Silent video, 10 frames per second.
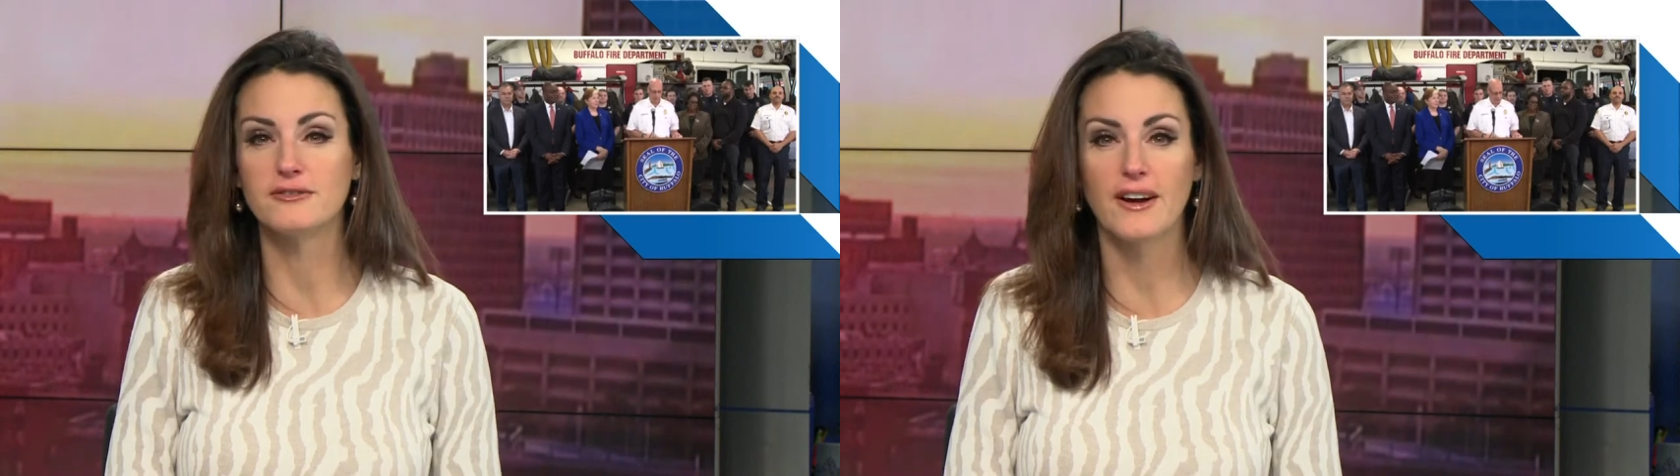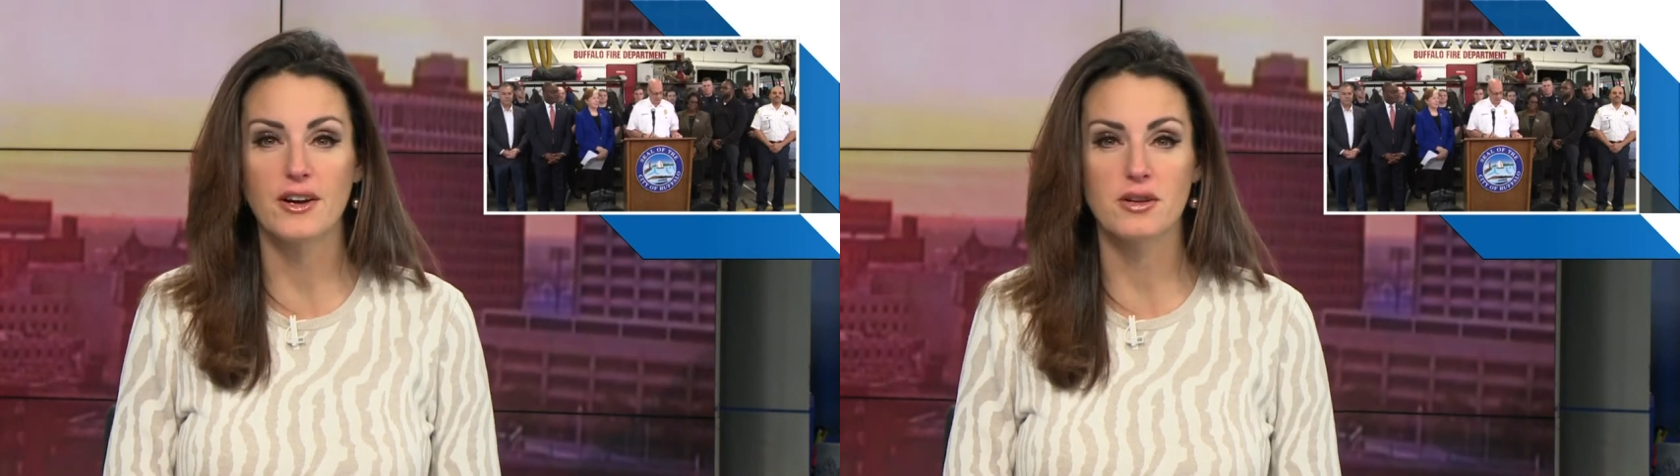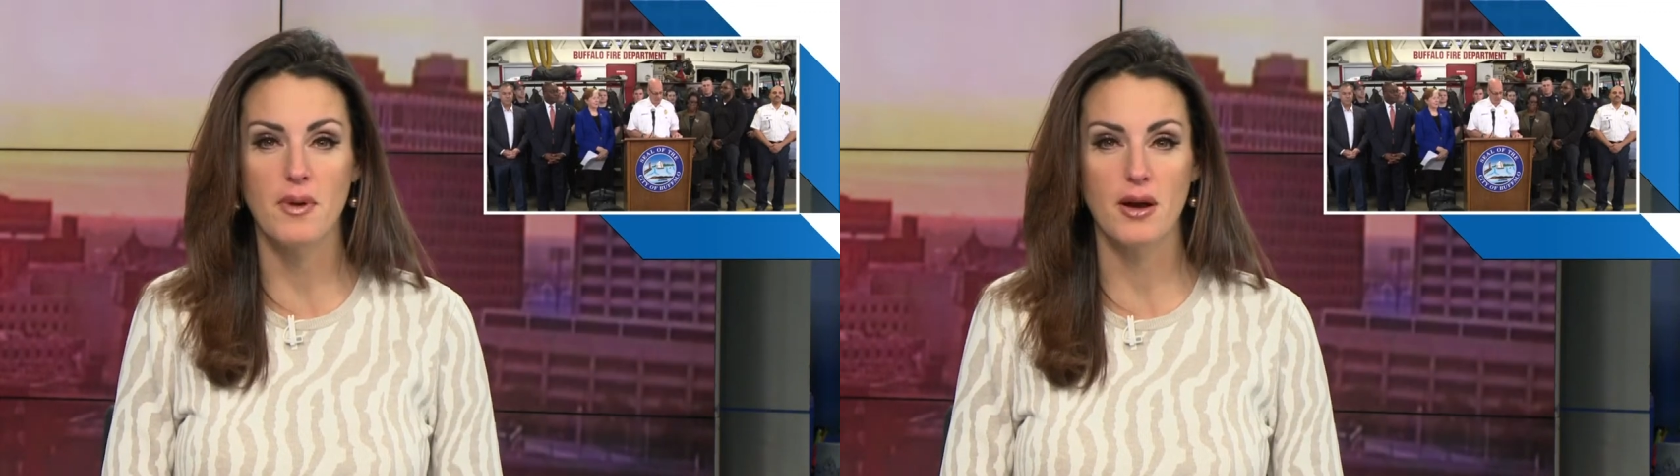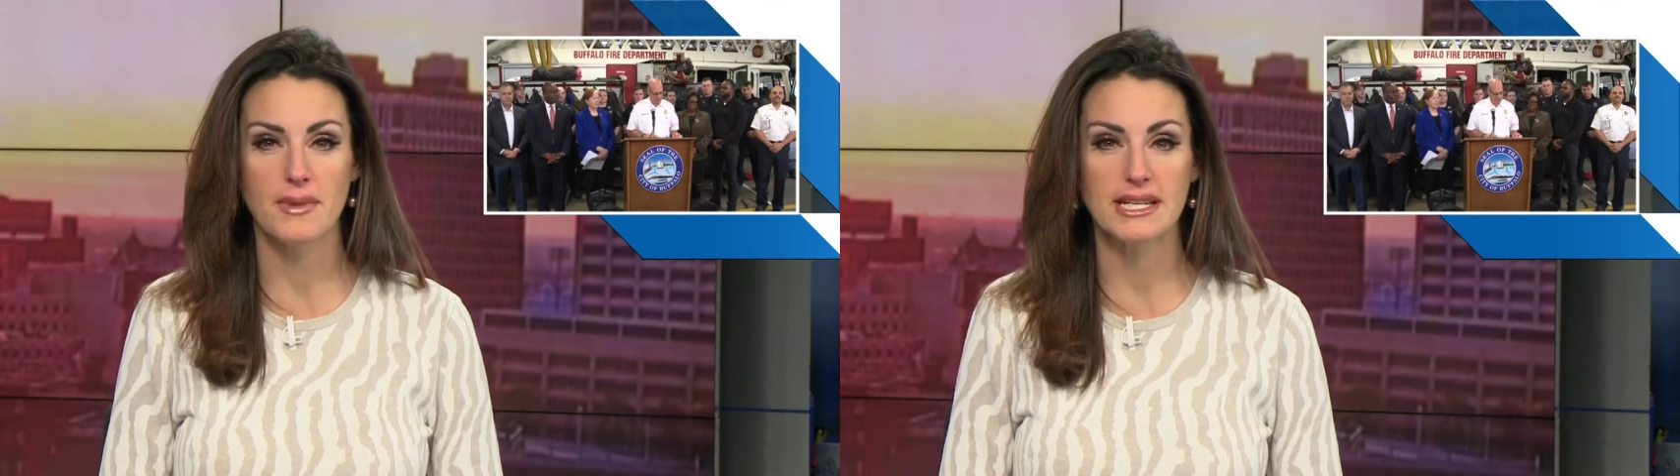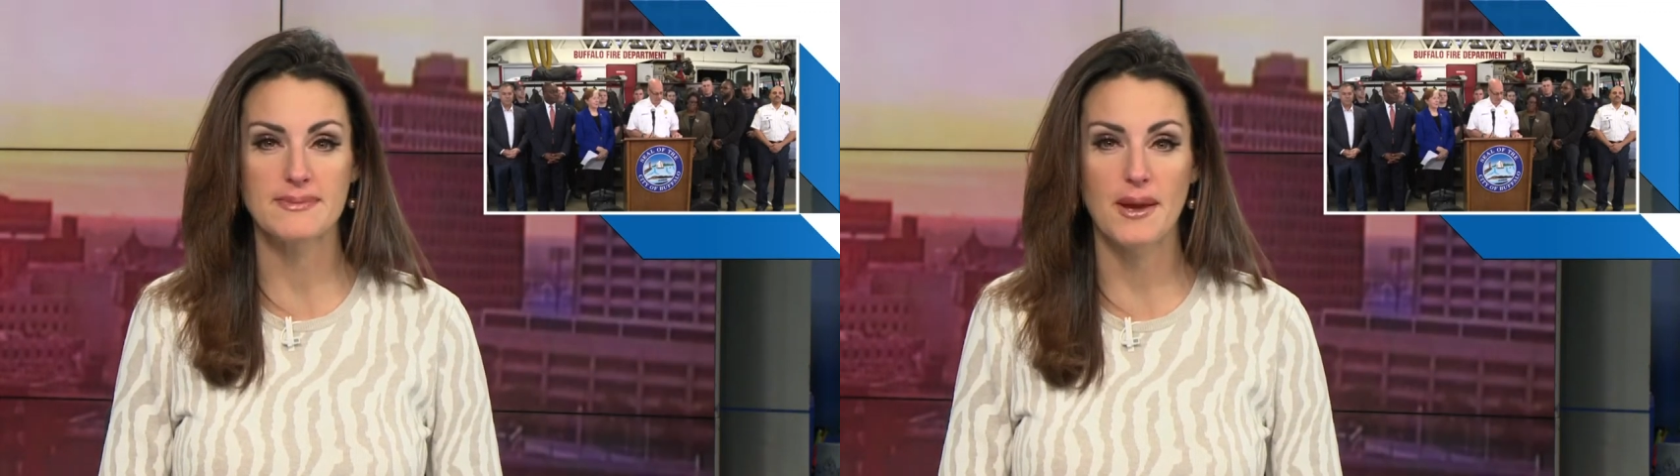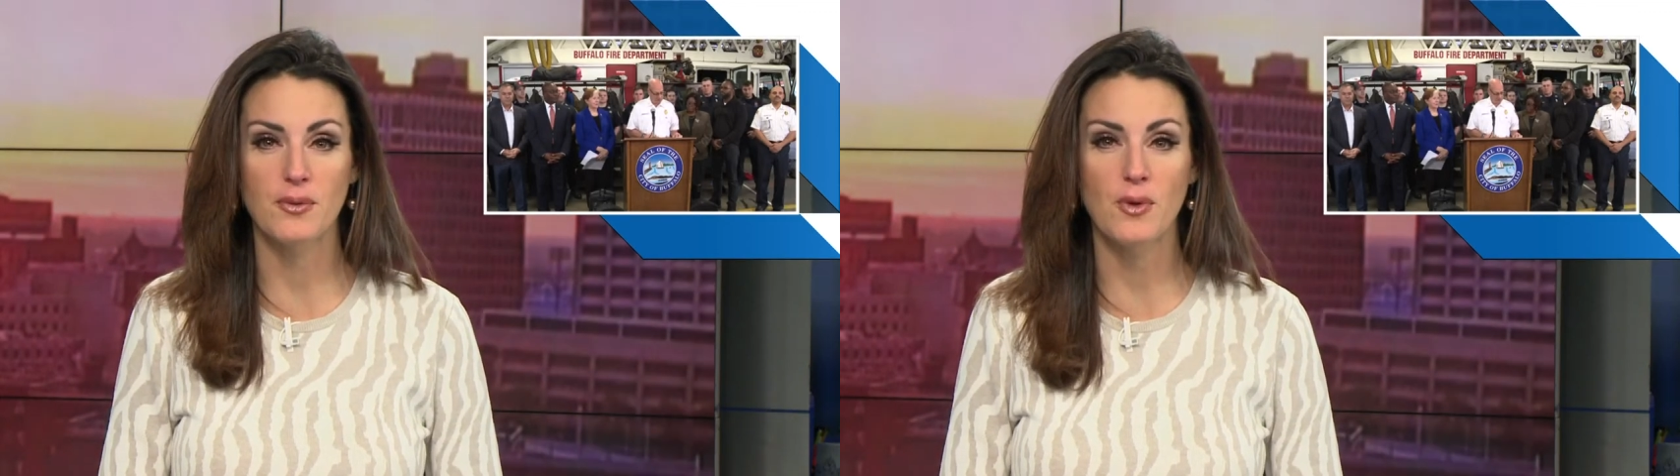Fire Department is being